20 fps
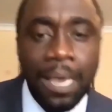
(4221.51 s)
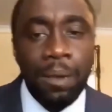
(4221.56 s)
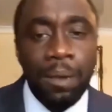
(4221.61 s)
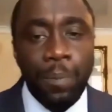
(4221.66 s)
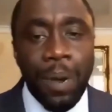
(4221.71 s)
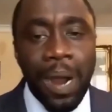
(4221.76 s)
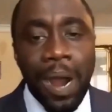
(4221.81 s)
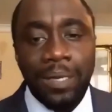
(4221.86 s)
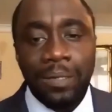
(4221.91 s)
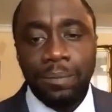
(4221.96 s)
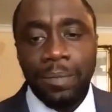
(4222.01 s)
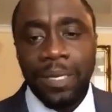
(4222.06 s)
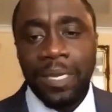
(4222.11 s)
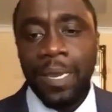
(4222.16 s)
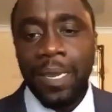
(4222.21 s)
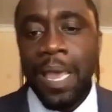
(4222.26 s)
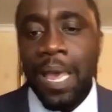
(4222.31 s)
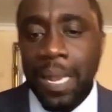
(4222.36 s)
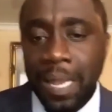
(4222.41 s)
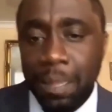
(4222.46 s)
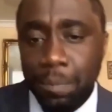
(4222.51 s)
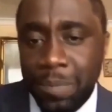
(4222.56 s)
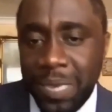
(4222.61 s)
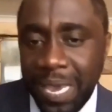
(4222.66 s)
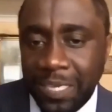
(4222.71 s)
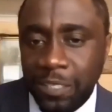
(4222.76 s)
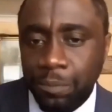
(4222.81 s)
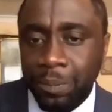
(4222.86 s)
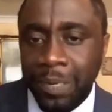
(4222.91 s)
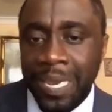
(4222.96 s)
Pardon me, let me
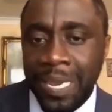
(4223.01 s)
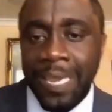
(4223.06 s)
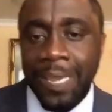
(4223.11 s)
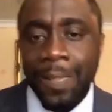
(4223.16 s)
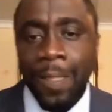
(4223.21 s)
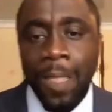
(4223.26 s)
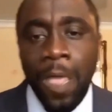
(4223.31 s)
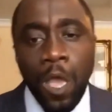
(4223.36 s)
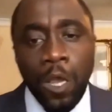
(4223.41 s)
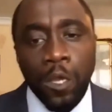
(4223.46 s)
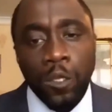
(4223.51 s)
explain.